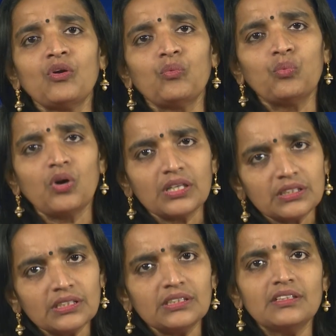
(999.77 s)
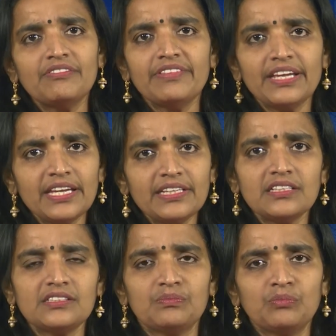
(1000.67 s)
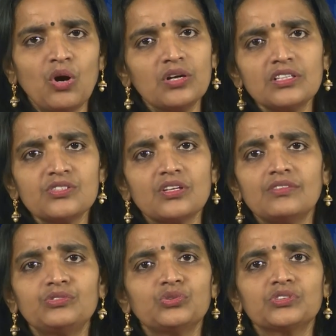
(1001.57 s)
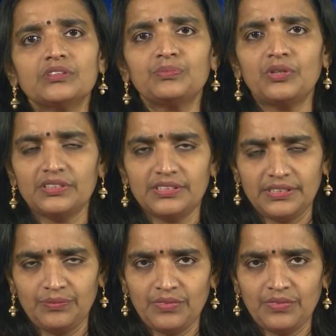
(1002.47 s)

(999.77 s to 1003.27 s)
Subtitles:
what are the various models of social policy,